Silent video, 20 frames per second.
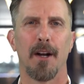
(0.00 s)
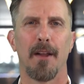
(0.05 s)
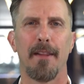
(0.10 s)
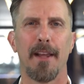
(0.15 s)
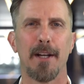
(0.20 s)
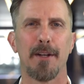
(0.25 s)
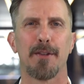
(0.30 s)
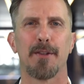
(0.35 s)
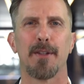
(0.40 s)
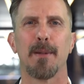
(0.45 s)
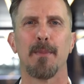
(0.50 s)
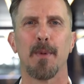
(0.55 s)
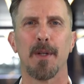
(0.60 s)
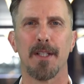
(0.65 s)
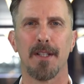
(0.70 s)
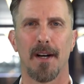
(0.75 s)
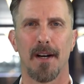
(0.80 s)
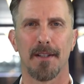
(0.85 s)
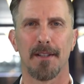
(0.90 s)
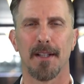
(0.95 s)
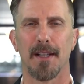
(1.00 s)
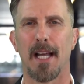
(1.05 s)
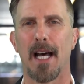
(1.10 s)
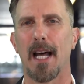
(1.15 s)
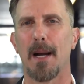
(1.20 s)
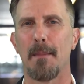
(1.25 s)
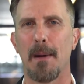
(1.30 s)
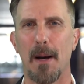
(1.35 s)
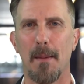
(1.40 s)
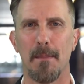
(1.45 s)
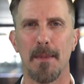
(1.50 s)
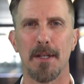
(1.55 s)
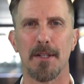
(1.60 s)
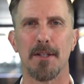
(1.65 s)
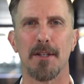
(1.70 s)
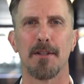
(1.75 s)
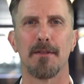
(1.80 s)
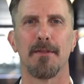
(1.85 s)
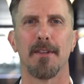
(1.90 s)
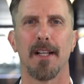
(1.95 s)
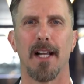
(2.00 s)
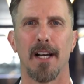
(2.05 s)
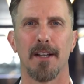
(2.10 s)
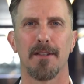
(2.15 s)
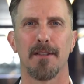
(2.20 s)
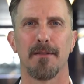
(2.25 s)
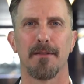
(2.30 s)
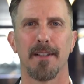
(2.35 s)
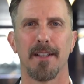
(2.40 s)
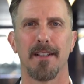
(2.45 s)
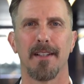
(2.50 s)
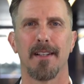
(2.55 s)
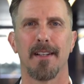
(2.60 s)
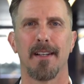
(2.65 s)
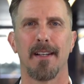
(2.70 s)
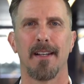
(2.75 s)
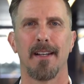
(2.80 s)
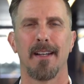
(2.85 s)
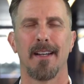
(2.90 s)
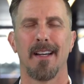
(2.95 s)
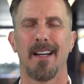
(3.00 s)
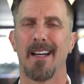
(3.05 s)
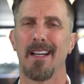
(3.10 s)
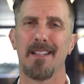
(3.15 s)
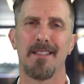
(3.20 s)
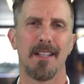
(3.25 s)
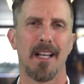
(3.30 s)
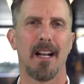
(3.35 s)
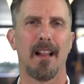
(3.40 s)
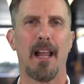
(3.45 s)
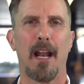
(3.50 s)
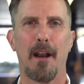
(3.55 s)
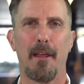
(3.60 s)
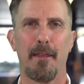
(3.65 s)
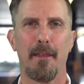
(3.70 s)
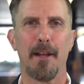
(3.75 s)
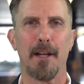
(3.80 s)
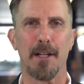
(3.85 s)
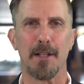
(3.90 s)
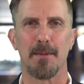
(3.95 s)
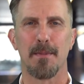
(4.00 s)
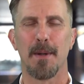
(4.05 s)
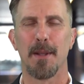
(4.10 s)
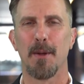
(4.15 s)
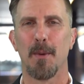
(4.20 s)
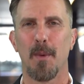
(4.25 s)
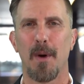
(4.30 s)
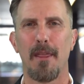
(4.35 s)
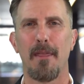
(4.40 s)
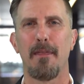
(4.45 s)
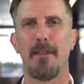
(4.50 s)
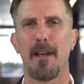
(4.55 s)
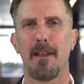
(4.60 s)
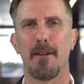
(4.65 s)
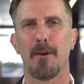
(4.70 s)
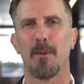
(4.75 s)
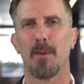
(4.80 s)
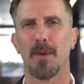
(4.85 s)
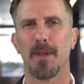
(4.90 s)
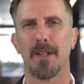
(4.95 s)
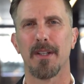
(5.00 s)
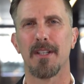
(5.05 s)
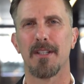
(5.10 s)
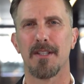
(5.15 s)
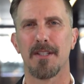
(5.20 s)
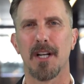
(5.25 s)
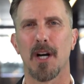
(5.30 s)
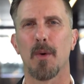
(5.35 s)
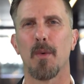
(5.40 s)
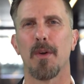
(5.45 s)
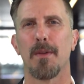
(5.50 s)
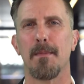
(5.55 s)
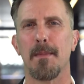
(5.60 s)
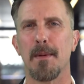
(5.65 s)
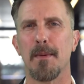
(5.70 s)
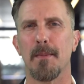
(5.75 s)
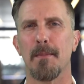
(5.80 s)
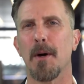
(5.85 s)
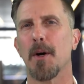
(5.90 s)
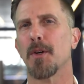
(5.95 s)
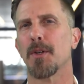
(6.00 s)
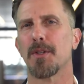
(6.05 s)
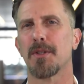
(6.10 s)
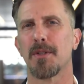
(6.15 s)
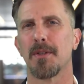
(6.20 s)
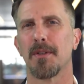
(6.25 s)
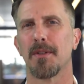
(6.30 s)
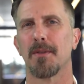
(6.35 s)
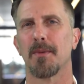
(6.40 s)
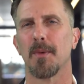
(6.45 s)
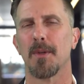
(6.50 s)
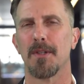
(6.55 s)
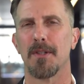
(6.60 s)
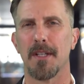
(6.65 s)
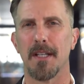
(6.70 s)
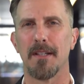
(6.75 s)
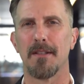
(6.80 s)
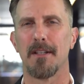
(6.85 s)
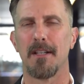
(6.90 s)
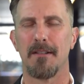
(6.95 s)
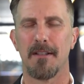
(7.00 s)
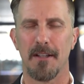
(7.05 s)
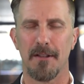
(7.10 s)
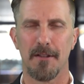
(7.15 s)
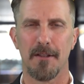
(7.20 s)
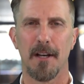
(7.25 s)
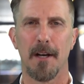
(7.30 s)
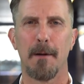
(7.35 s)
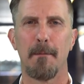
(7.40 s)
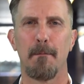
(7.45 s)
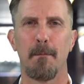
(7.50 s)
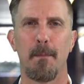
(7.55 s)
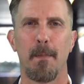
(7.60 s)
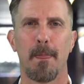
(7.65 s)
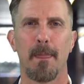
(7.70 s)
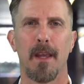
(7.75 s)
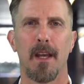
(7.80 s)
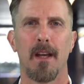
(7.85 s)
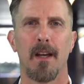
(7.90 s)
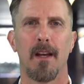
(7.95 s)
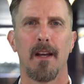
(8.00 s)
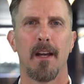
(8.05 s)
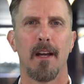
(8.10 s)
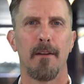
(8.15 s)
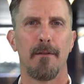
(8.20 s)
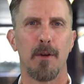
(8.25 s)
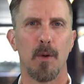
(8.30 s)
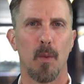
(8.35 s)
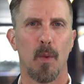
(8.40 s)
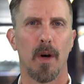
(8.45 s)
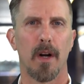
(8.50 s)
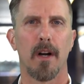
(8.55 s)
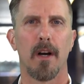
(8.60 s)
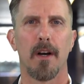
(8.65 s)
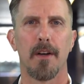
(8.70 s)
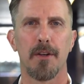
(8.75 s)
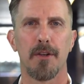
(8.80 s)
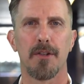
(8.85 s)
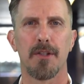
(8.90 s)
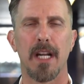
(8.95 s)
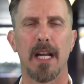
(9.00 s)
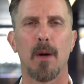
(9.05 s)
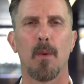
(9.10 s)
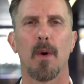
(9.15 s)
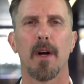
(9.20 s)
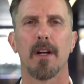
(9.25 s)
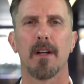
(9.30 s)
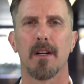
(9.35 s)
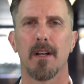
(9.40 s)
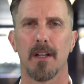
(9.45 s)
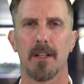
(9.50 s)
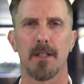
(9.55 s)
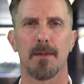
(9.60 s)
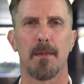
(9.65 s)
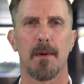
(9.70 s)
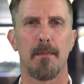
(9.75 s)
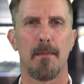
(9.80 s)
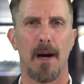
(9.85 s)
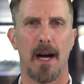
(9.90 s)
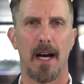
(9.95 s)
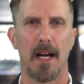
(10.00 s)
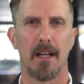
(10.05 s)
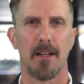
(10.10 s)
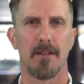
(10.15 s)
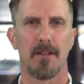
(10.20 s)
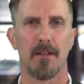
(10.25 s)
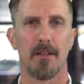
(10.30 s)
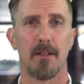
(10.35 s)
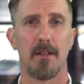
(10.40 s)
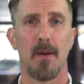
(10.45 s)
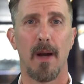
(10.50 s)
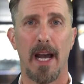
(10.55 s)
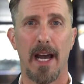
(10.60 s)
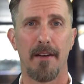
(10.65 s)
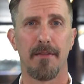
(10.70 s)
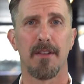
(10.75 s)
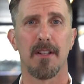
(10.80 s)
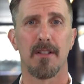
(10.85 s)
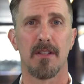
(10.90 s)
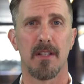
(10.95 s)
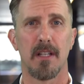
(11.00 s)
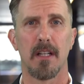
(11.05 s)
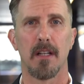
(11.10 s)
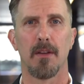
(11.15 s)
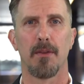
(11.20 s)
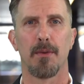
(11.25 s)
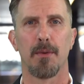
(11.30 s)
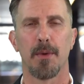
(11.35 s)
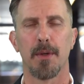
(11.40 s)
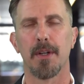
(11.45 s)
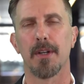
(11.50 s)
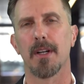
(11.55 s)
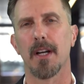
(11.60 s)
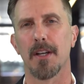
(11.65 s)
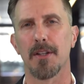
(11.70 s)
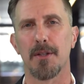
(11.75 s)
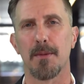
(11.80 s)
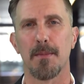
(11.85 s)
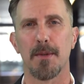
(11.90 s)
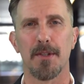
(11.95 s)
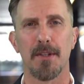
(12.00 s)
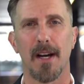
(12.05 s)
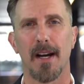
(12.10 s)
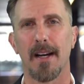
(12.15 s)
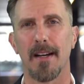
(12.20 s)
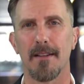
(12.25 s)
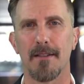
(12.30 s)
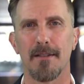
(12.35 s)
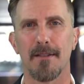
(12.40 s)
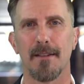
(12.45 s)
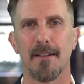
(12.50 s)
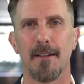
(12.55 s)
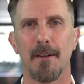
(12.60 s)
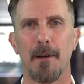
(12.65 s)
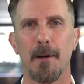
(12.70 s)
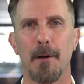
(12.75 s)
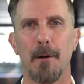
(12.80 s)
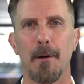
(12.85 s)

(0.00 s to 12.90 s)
And on that trip, we talked a lot about business philosophy. And he said a lot of things, but the one thing that really stuck with me most was this. He said, Son, if you want to understand why your customer buys, you have to see it through your customer's eyes.